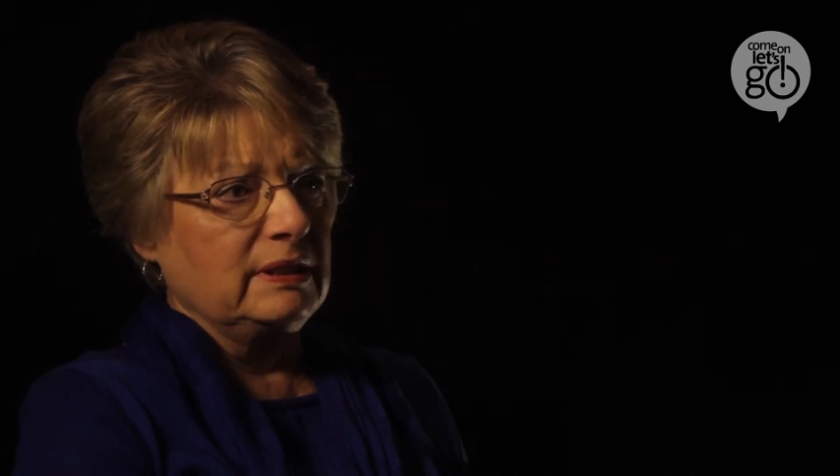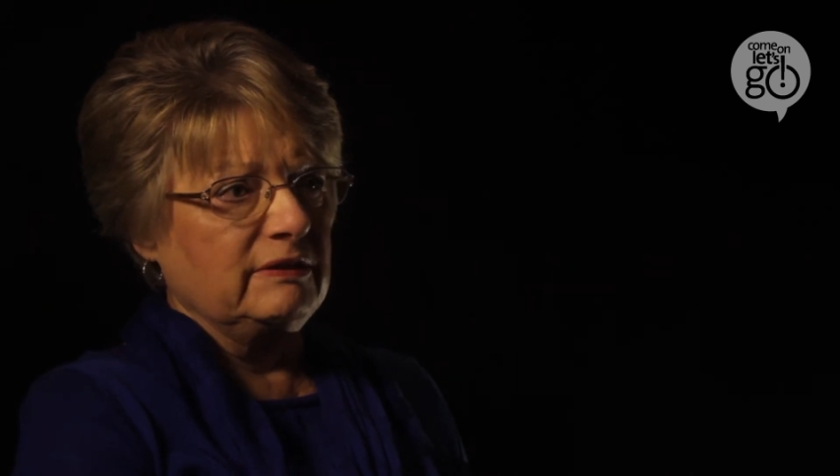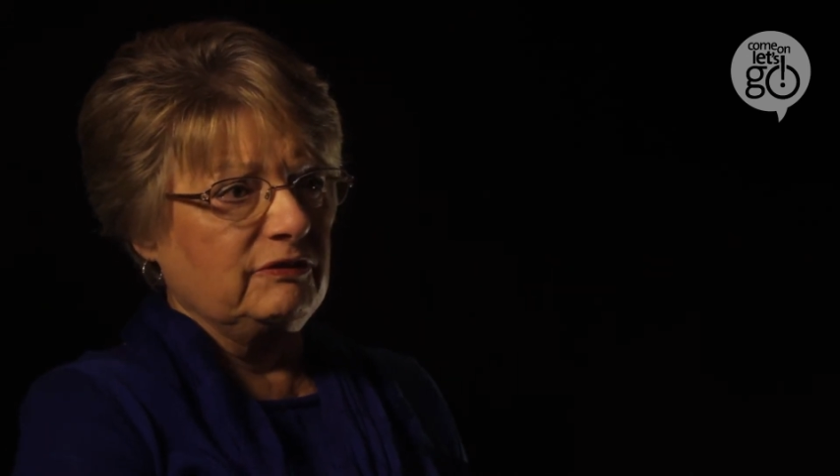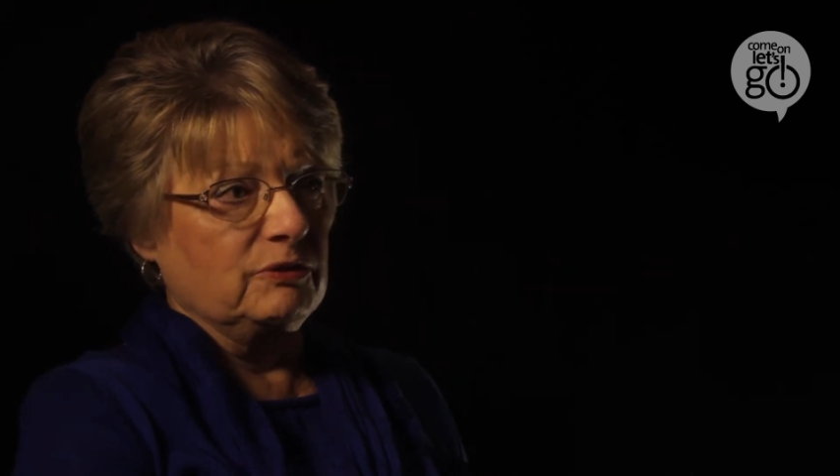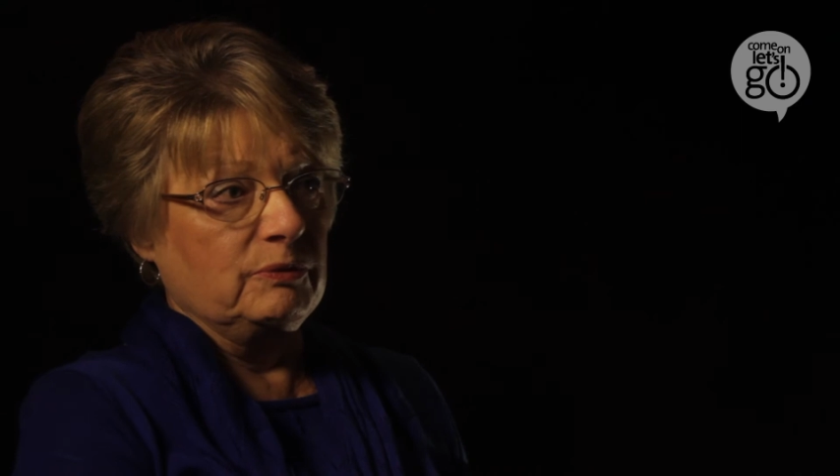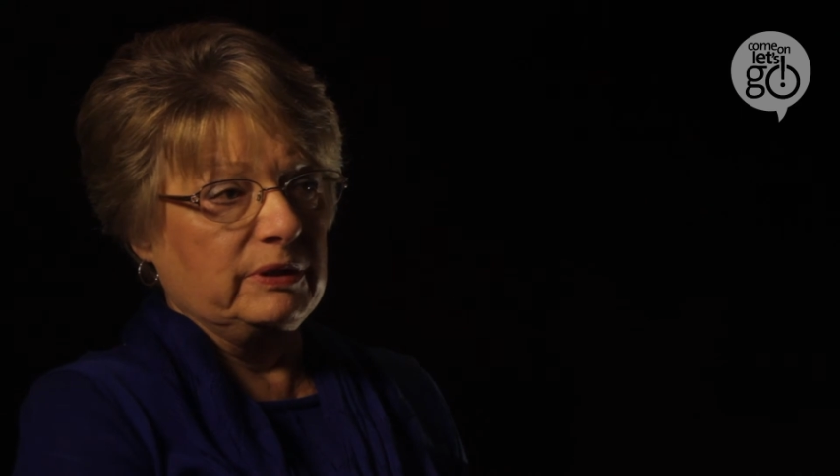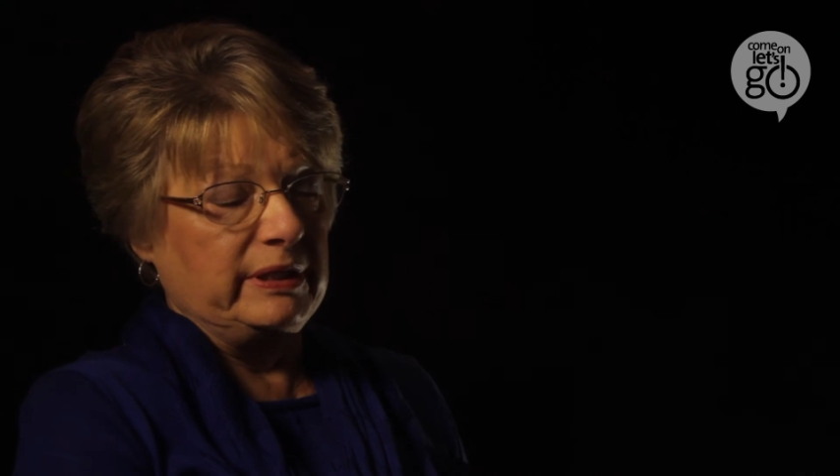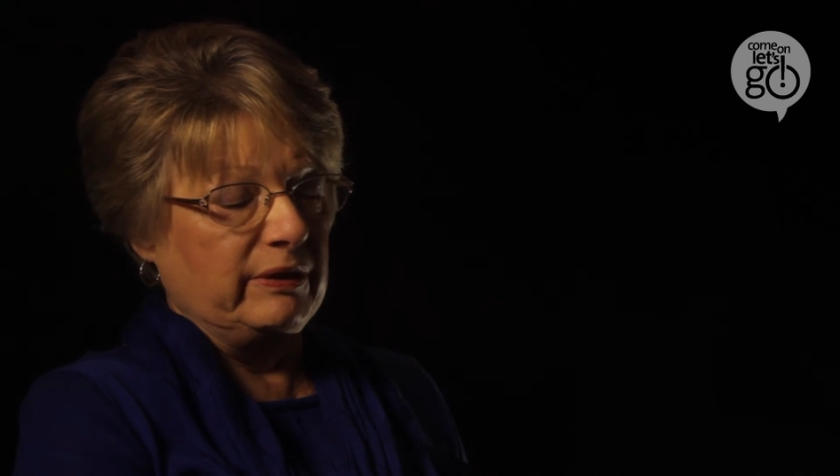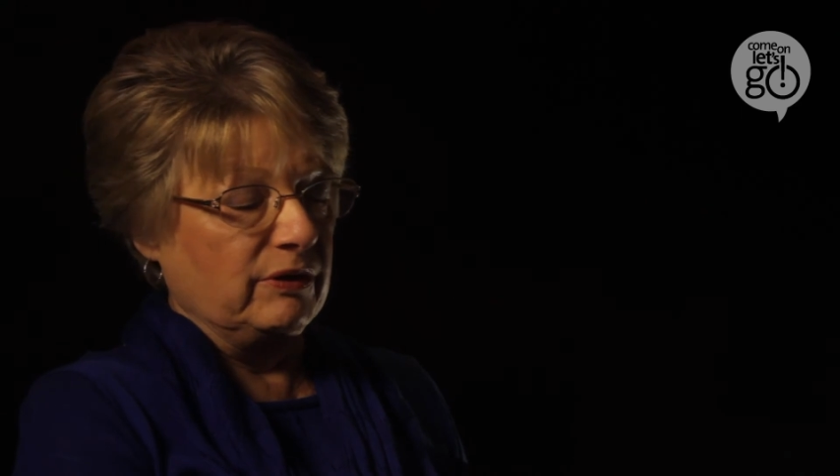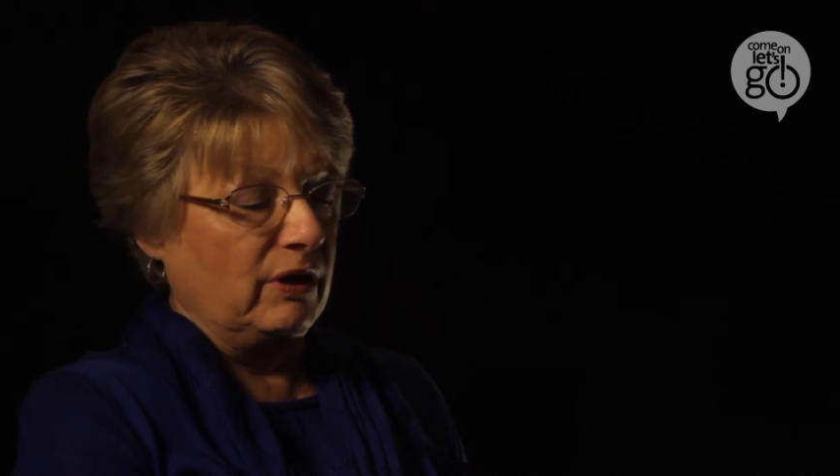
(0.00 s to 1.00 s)
if you're with
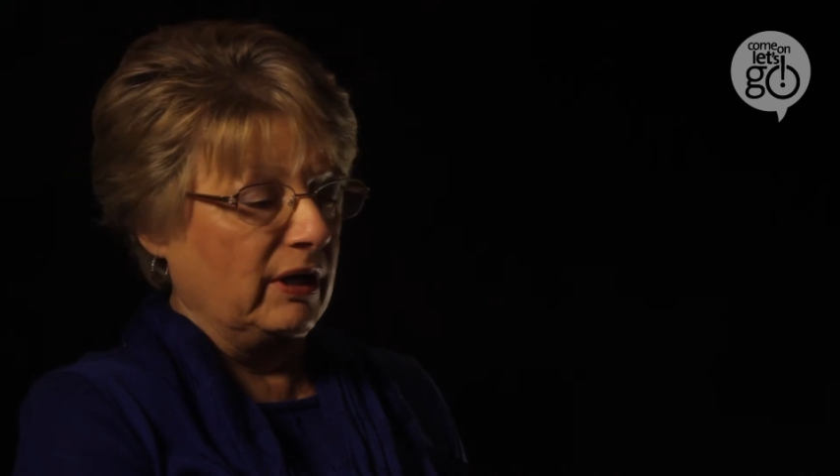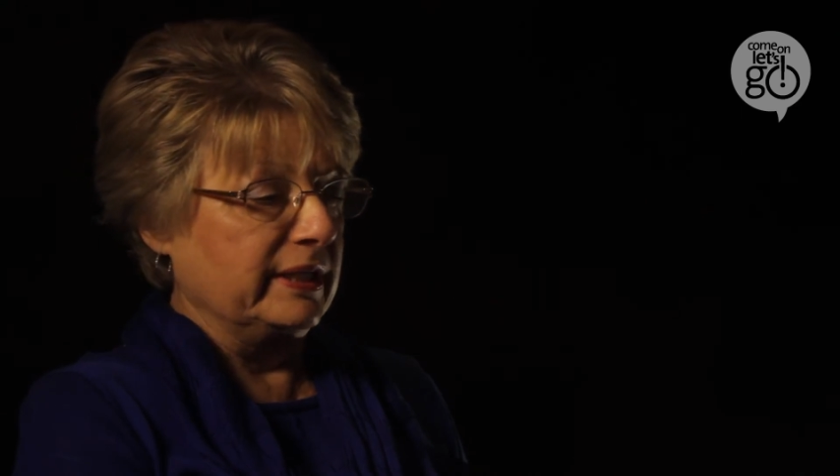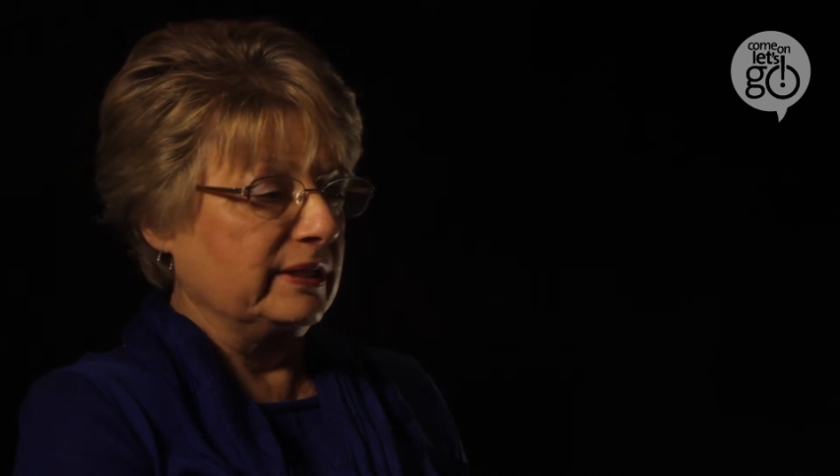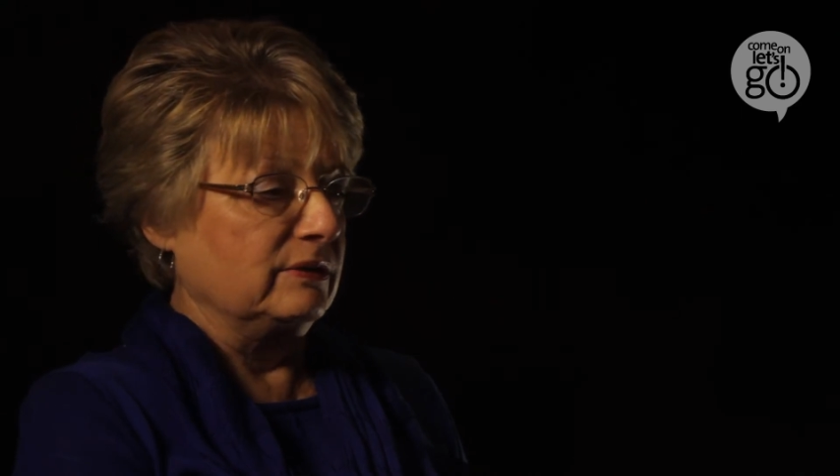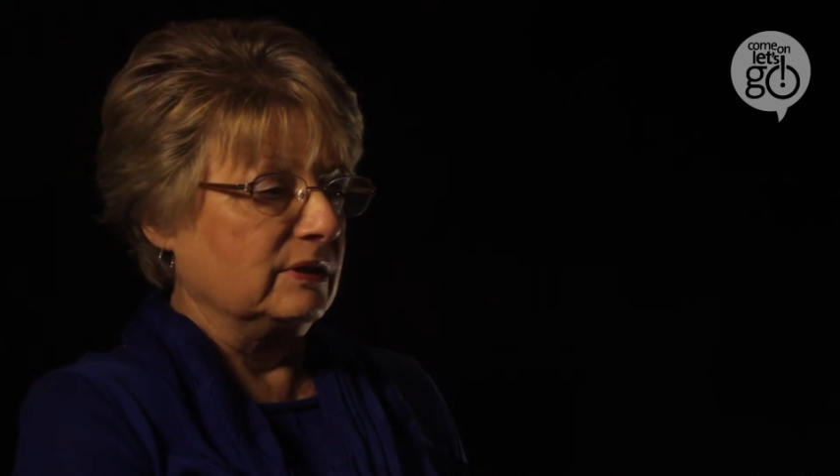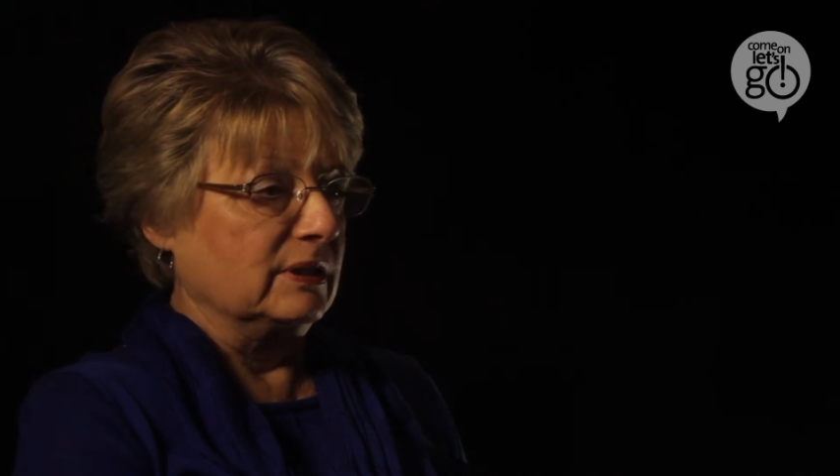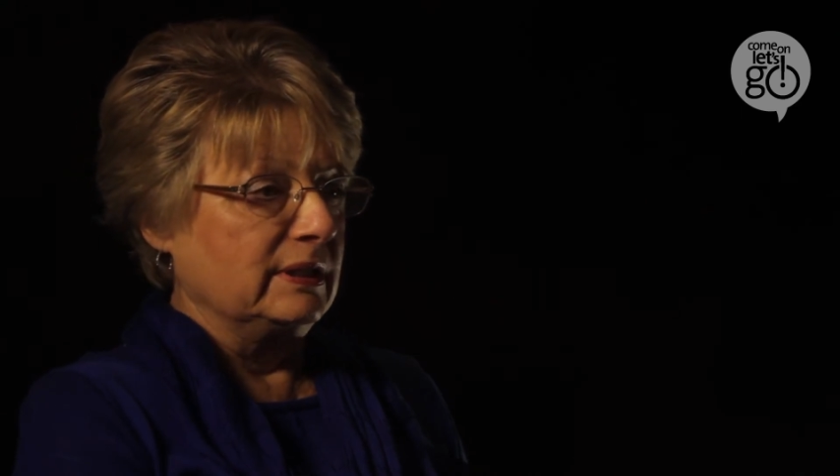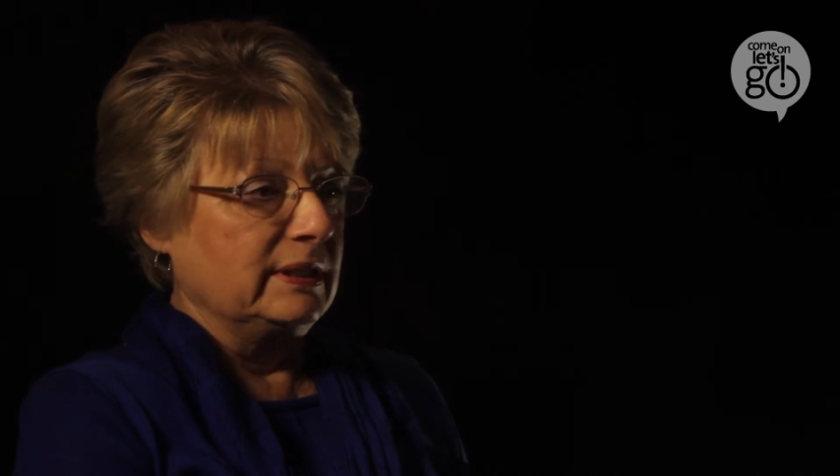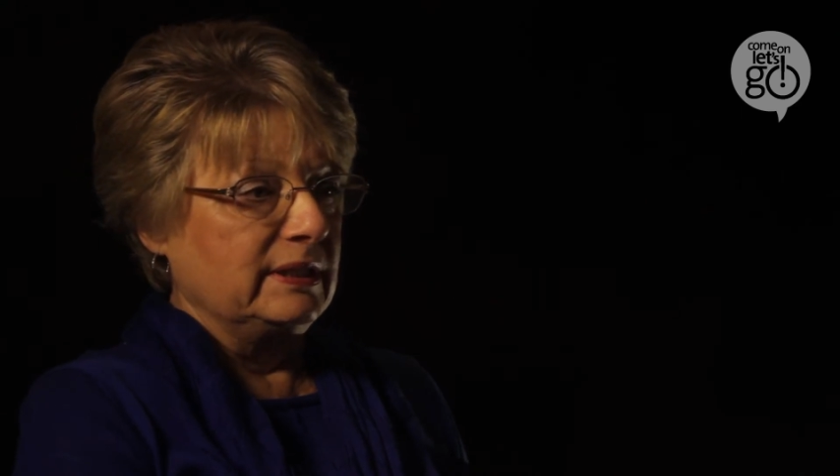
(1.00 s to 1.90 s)
an alcoholic or